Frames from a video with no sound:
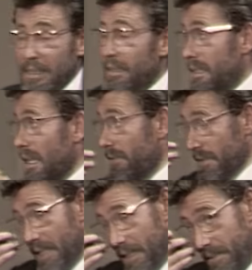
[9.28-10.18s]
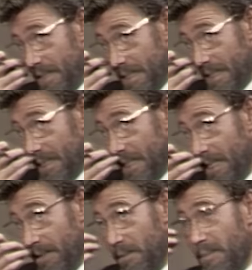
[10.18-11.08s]
Several times, yes.
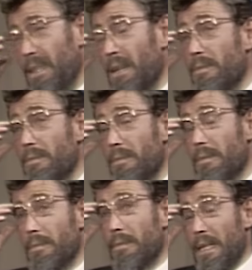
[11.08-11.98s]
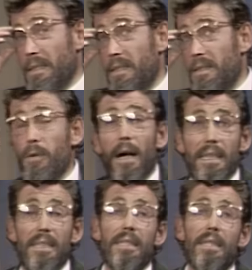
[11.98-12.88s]
Well, no, once,
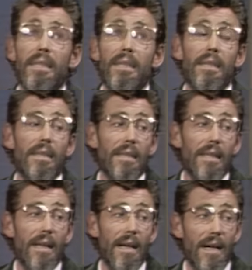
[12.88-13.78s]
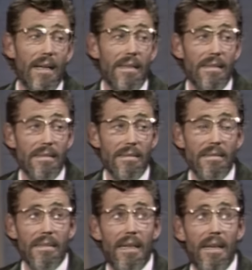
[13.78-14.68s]
twice.
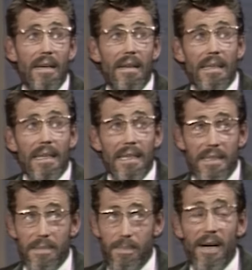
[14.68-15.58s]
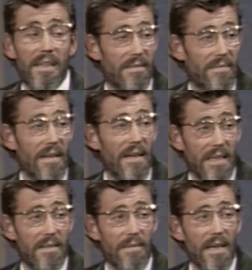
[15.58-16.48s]
It's part of
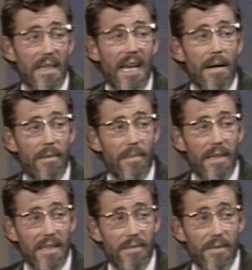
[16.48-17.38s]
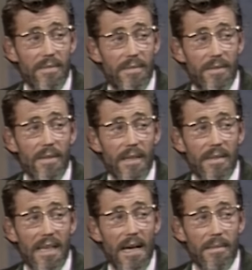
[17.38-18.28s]
learning to ride a camel, because if you fall off
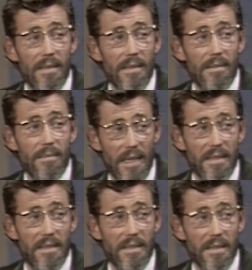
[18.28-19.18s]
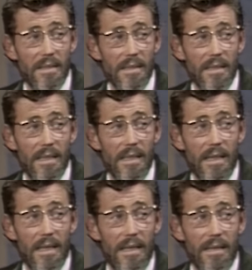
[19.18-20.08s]
a camel once,
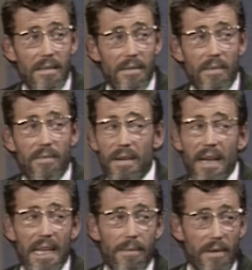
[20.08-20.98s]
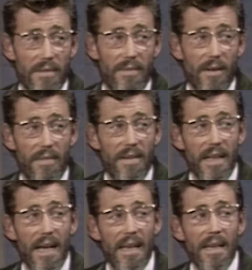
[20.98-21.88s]
you don't really want to fall off it
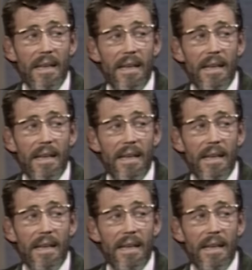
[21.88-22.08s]
again.